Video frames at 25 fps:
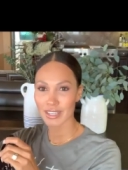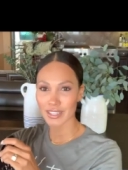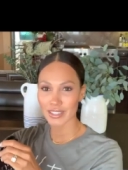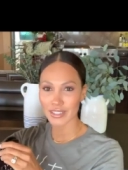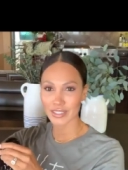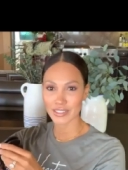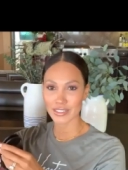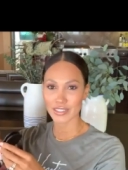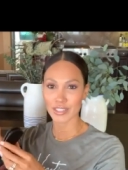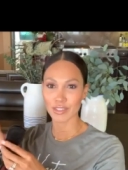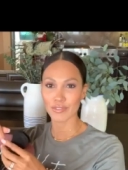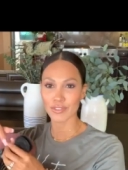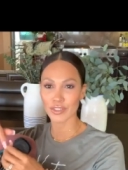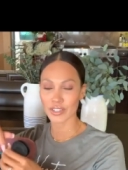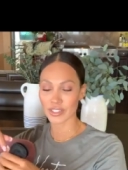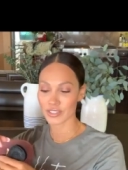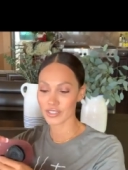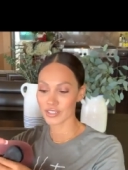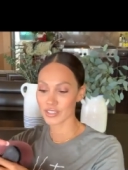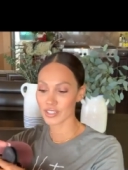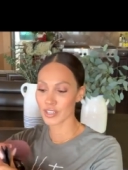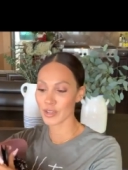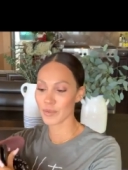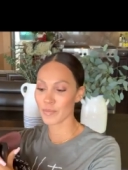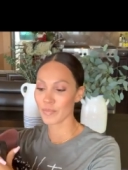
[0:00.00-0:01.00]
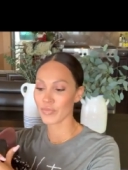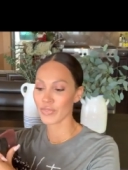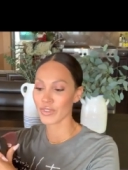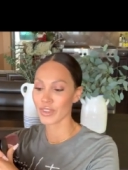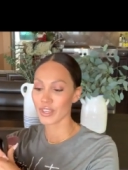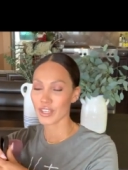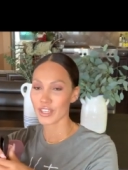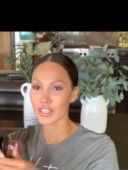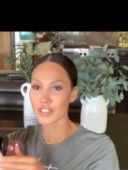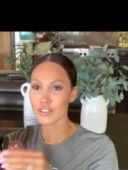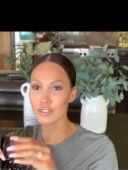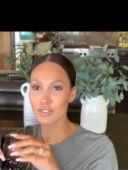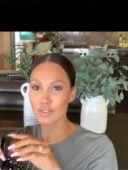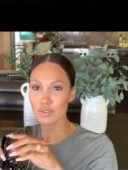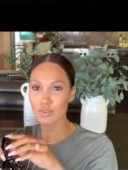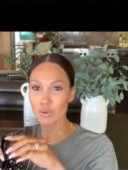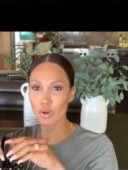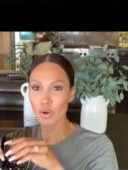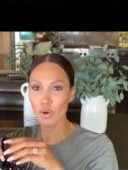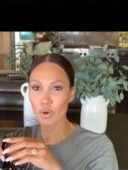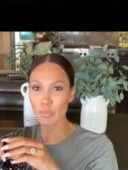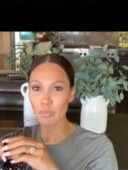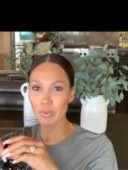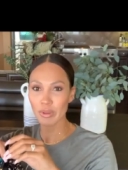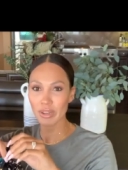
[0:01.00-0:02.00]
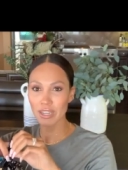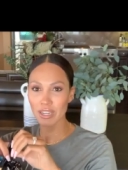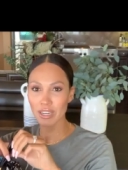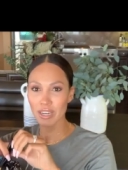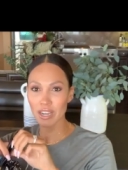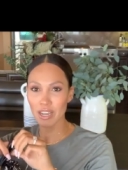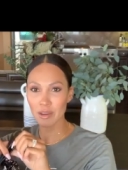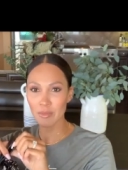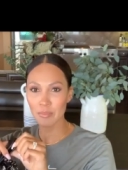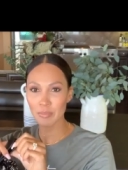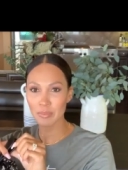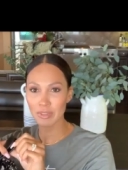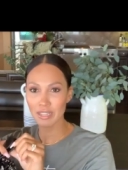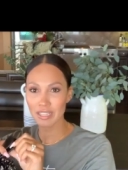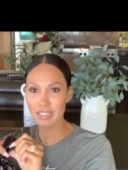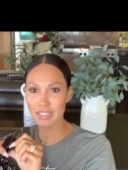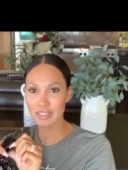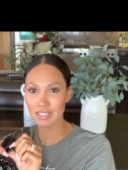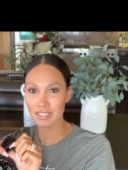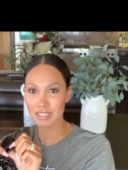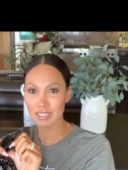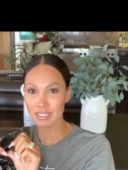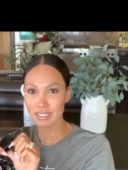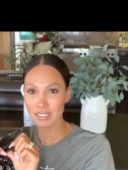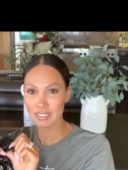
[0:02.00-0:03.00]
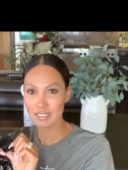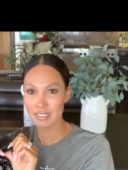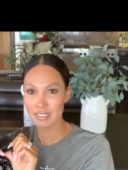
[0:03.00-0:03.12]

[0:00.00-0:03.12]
let's see if you can see, is you open it up like this.